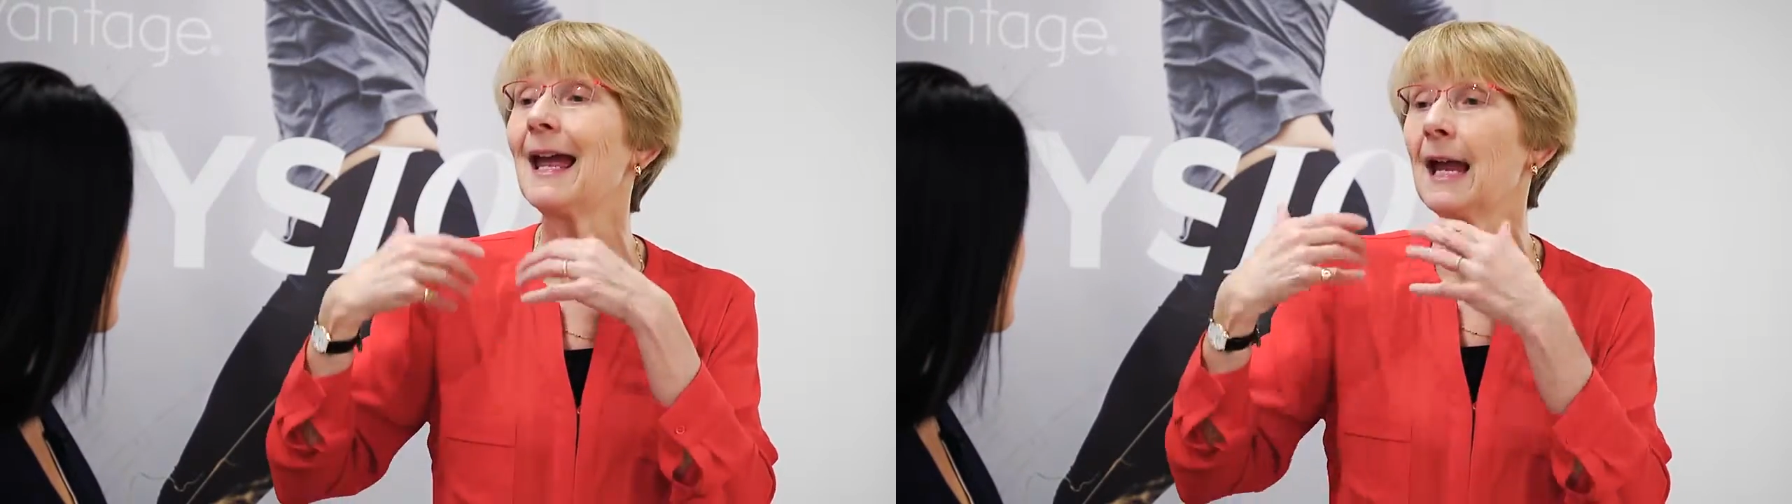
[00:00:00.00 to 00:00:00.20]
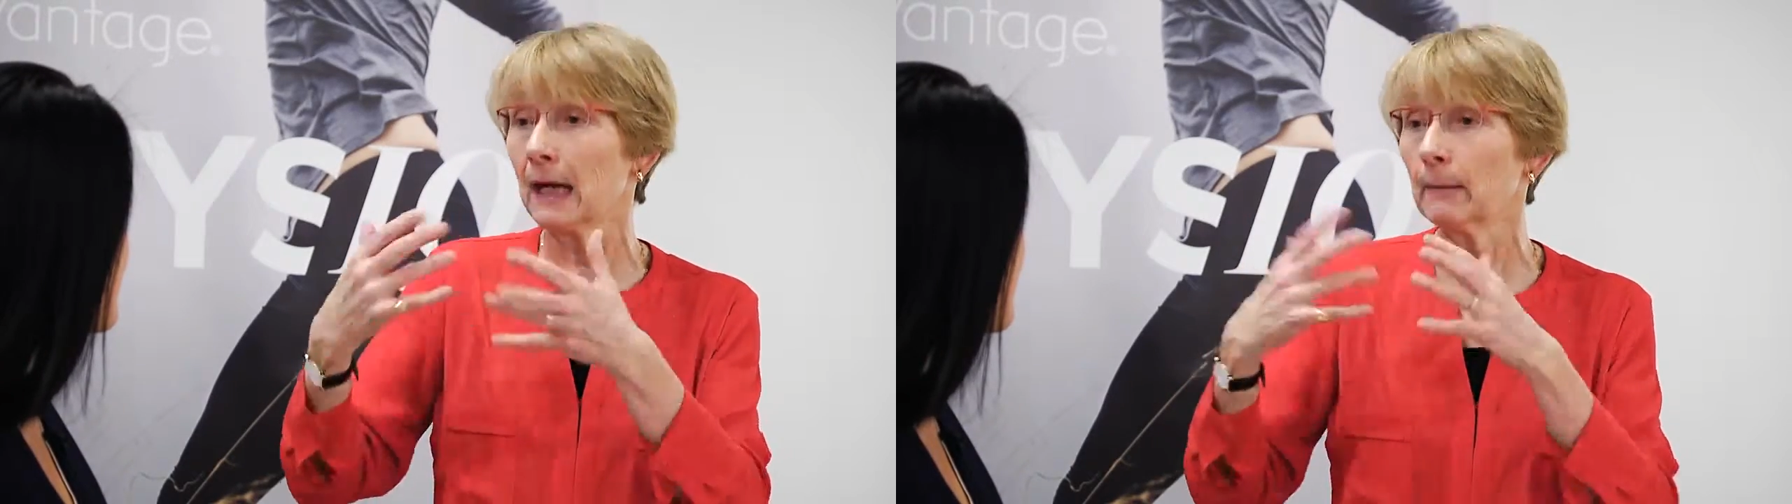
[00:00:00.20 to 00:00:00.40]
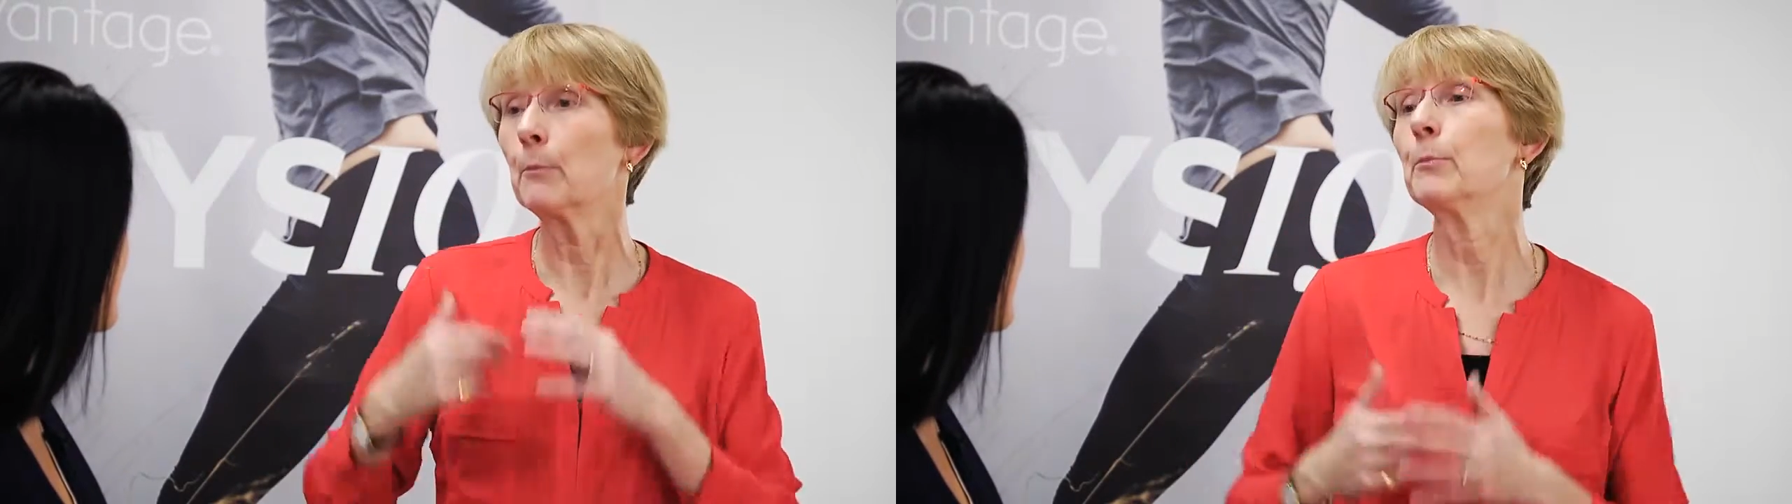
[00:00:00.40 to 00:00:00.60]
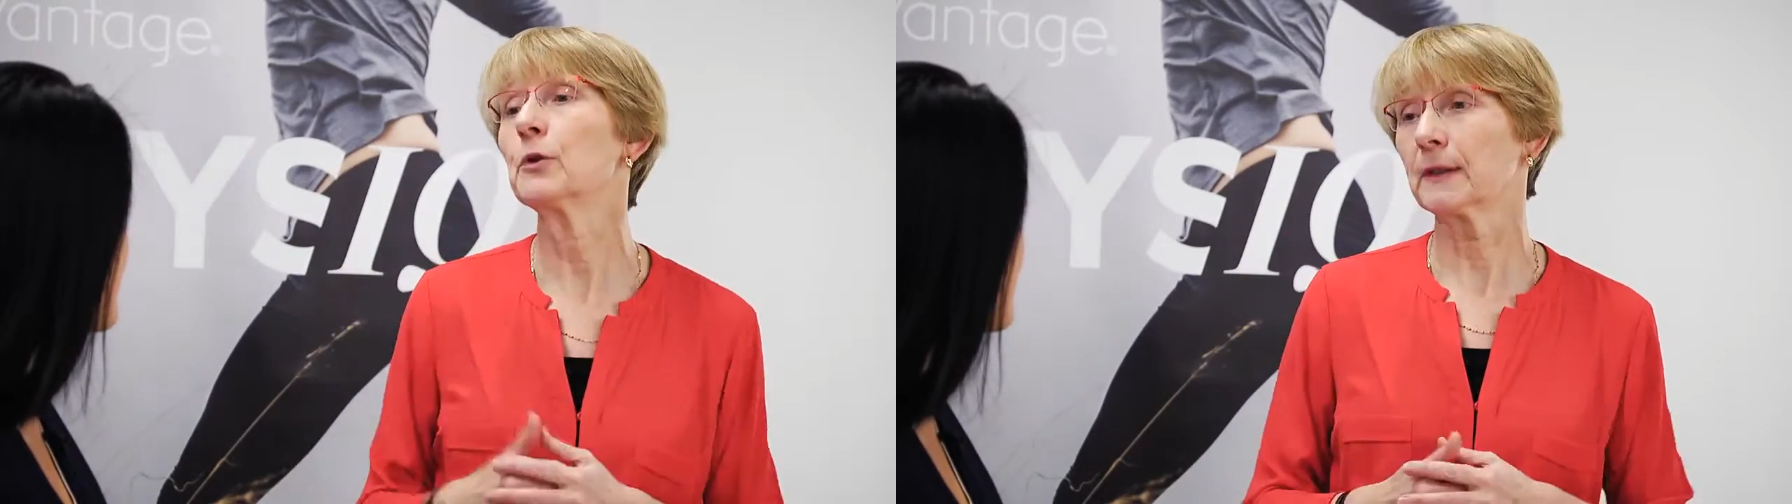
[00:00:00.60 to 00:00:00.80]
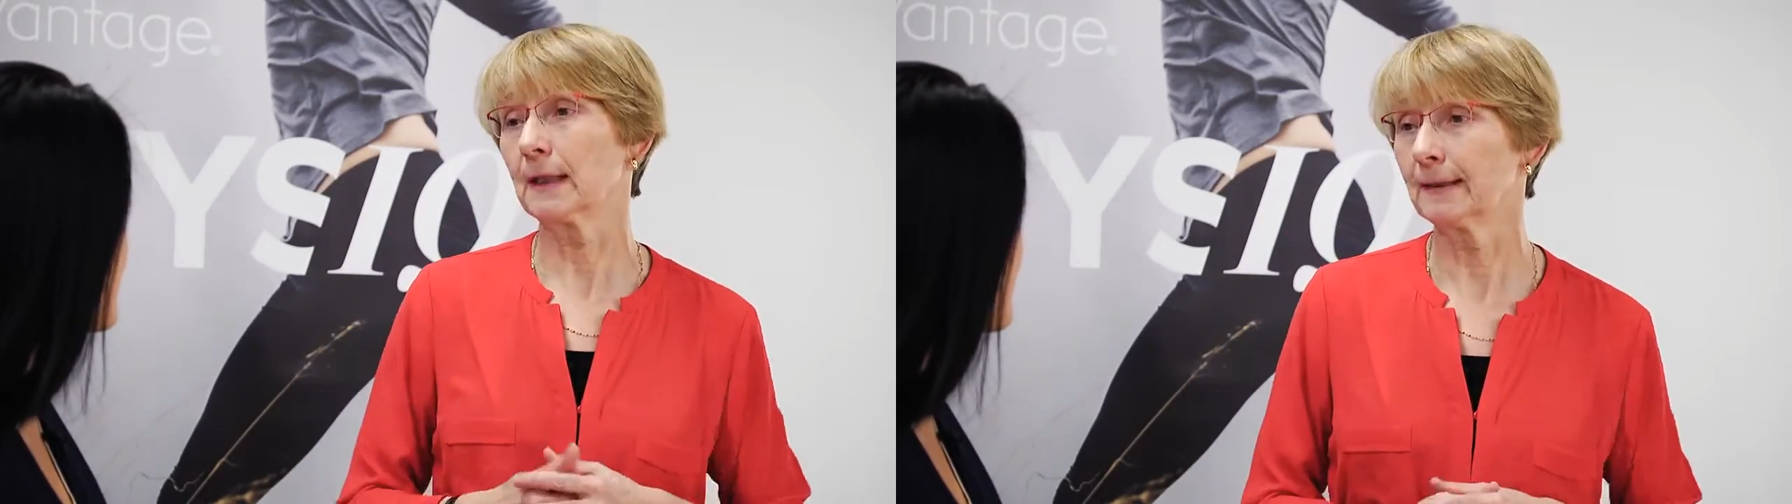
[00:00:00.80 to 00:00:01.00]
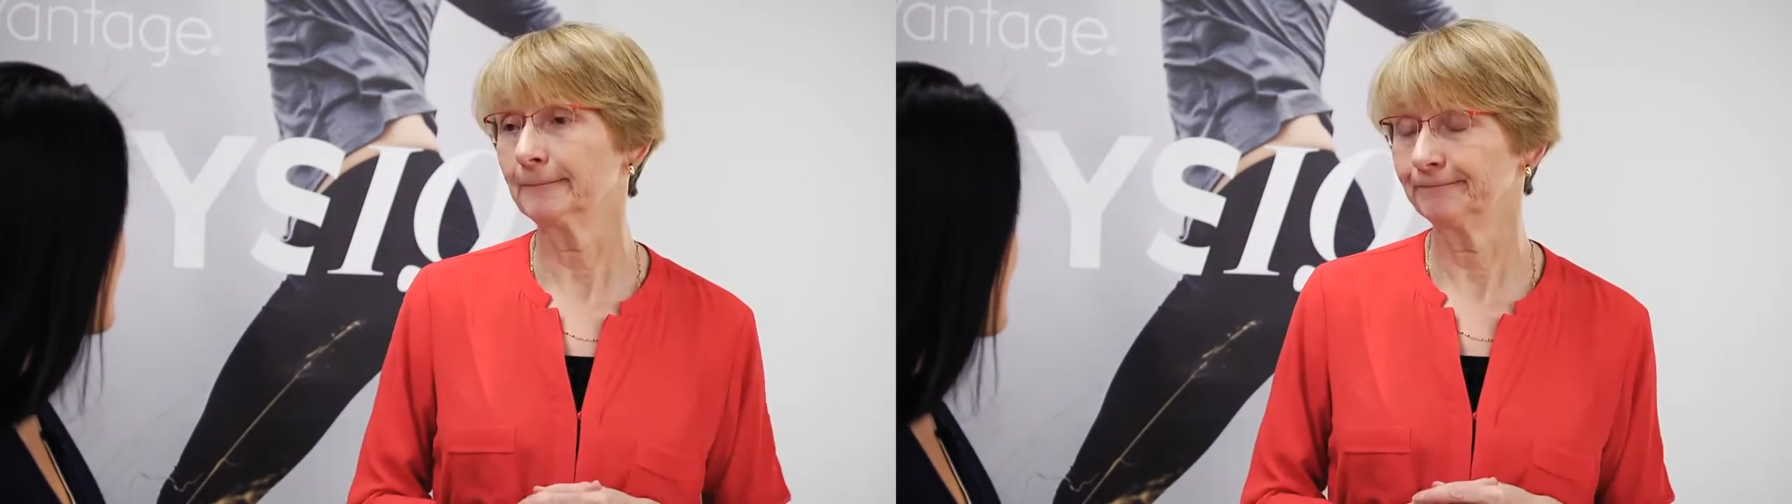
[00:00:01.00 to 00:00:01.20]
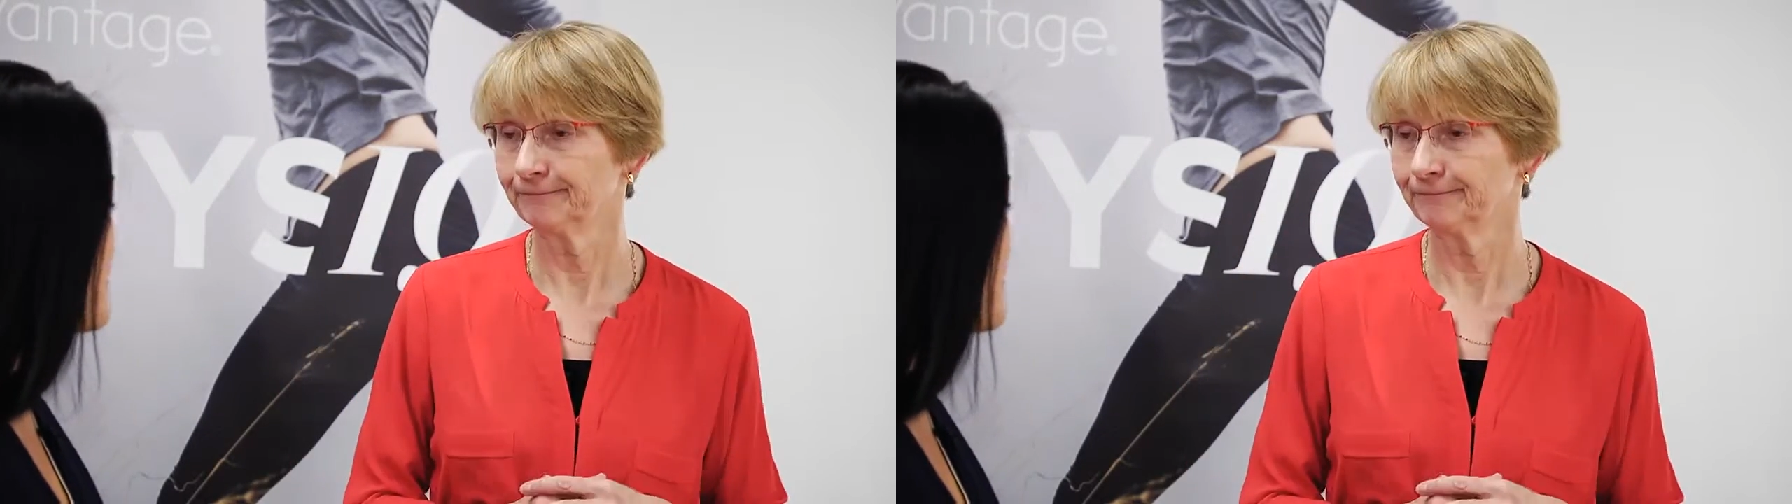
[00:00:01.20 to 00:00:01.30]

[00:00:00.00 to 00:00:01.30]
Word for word: help boost it.